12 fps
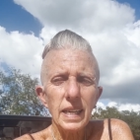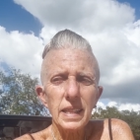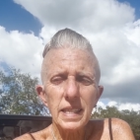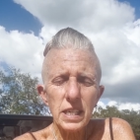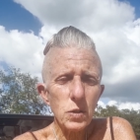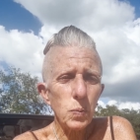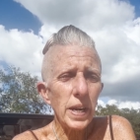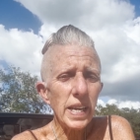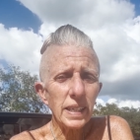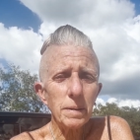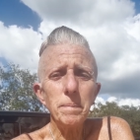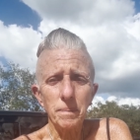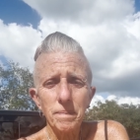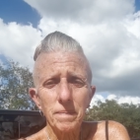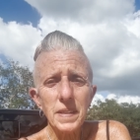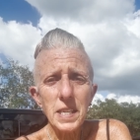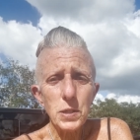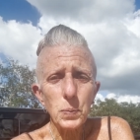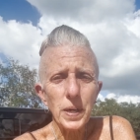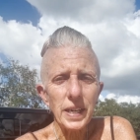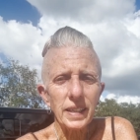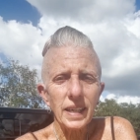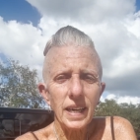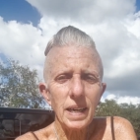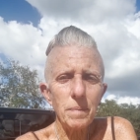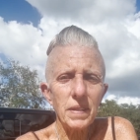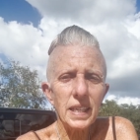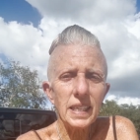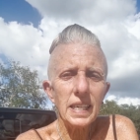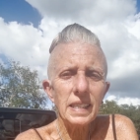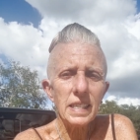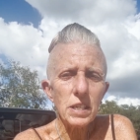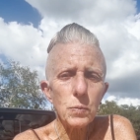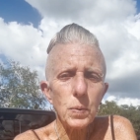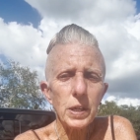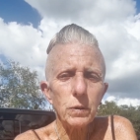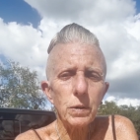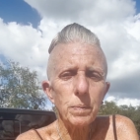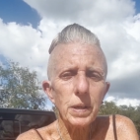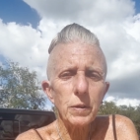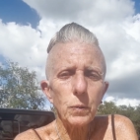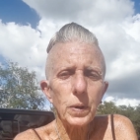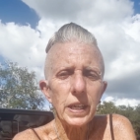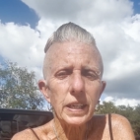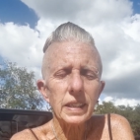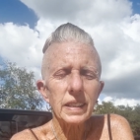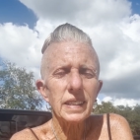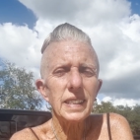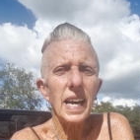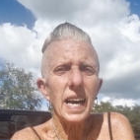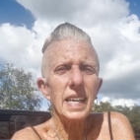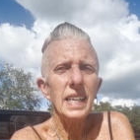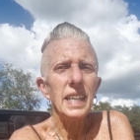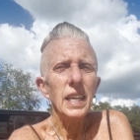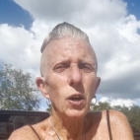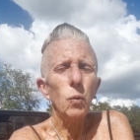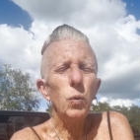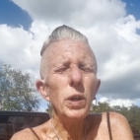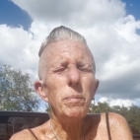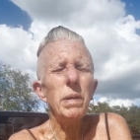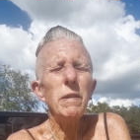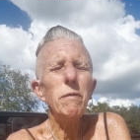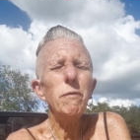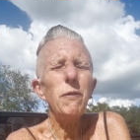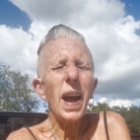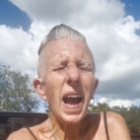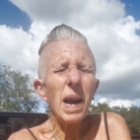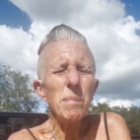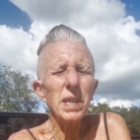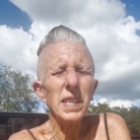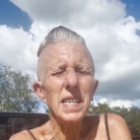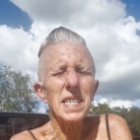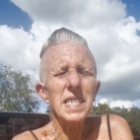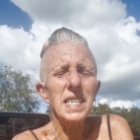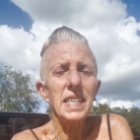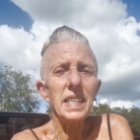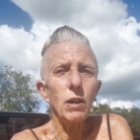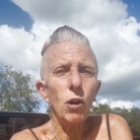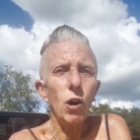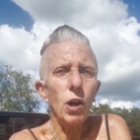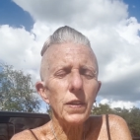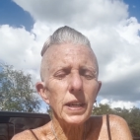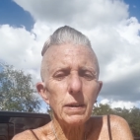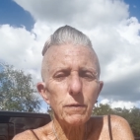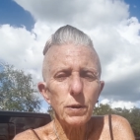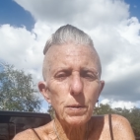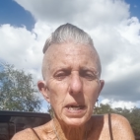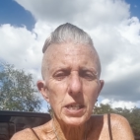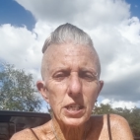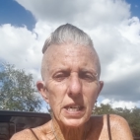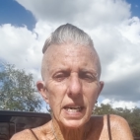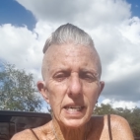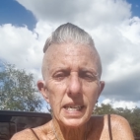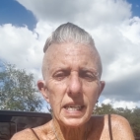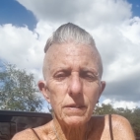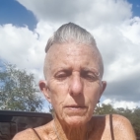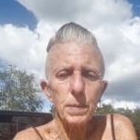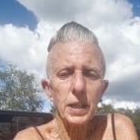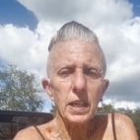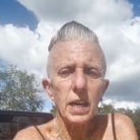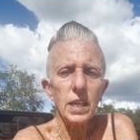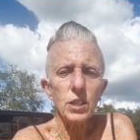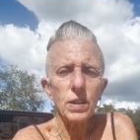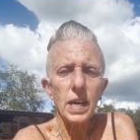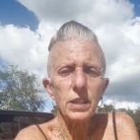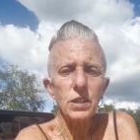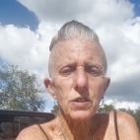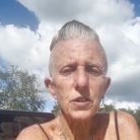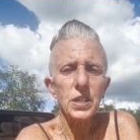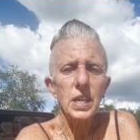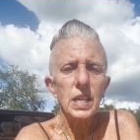this week, this week, I'm thinking this week would be the week that would be fabulous to get all the information I need from the contractors